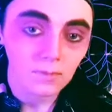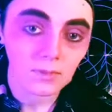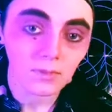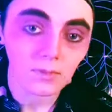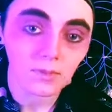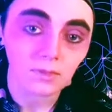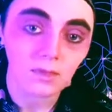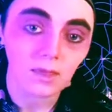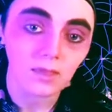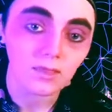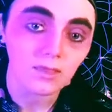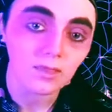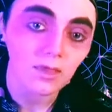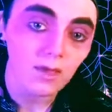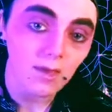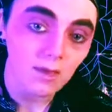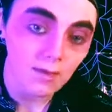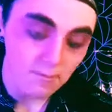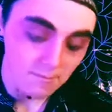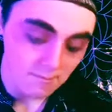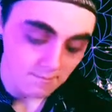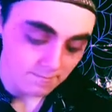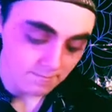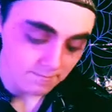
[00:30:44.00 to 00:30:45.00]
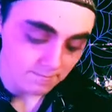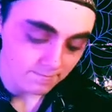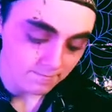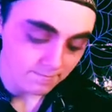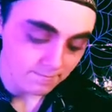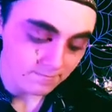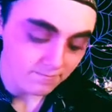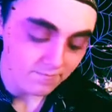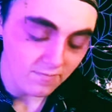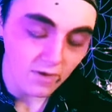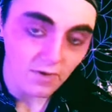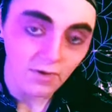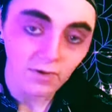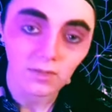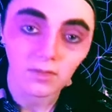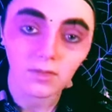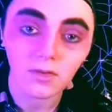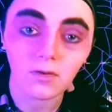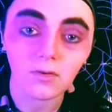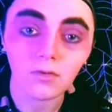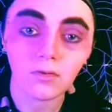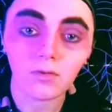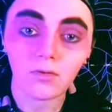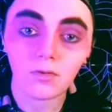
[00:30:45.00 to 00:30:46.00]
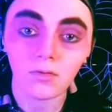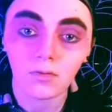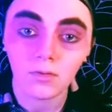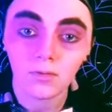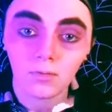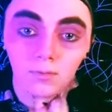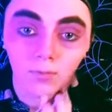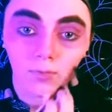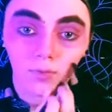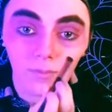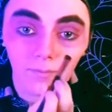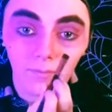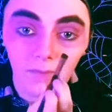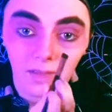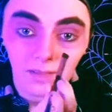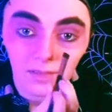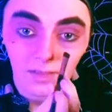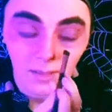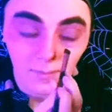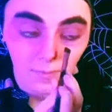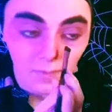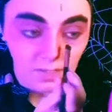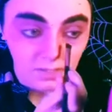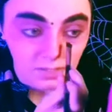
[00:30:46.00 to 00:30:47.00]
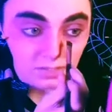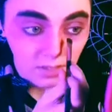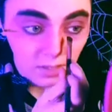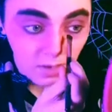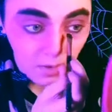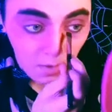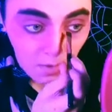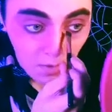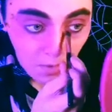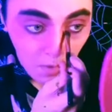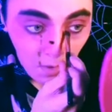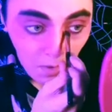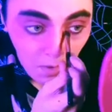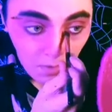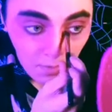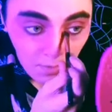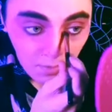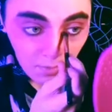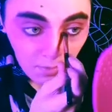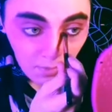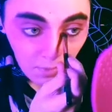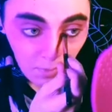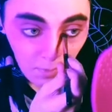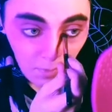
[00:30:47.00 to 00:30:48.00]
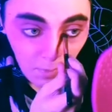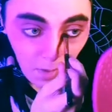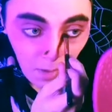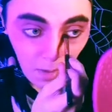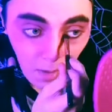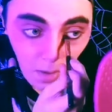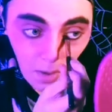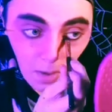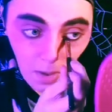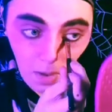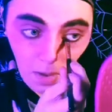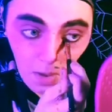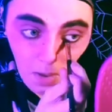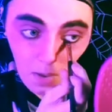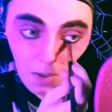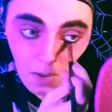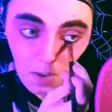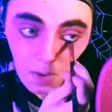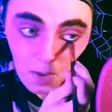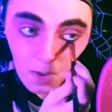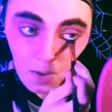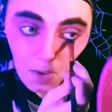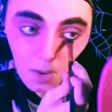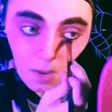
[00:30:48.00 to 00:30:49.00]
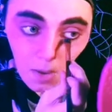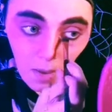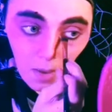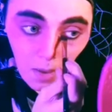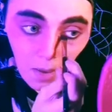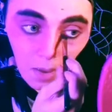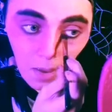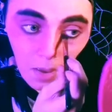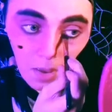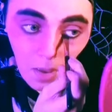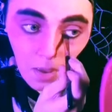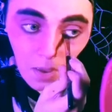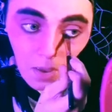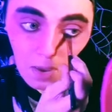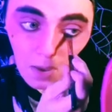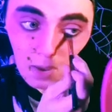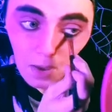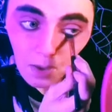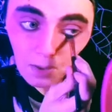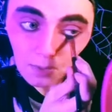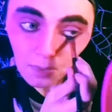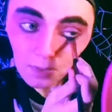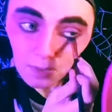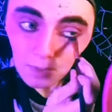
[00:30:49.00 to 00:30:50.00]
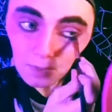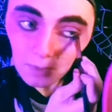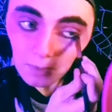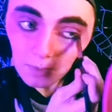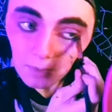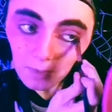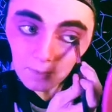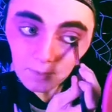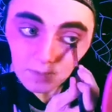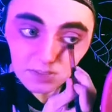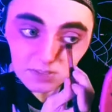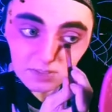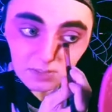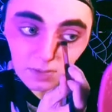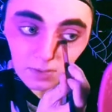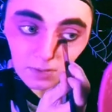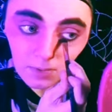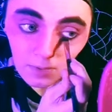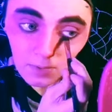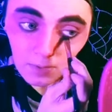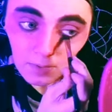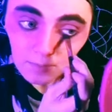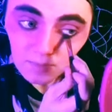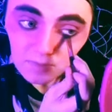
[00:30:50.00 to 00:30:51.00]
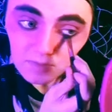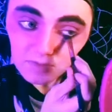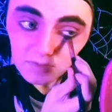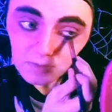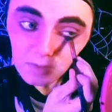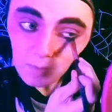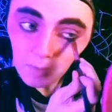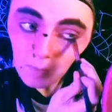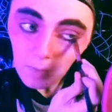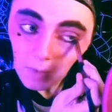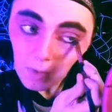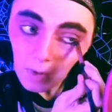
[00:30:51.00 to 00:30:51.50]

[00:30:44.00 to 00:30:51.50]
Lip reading: Like that. Very little. Bring back that mascara just a little bit. Eyeliner, not mascara. I'm stupid.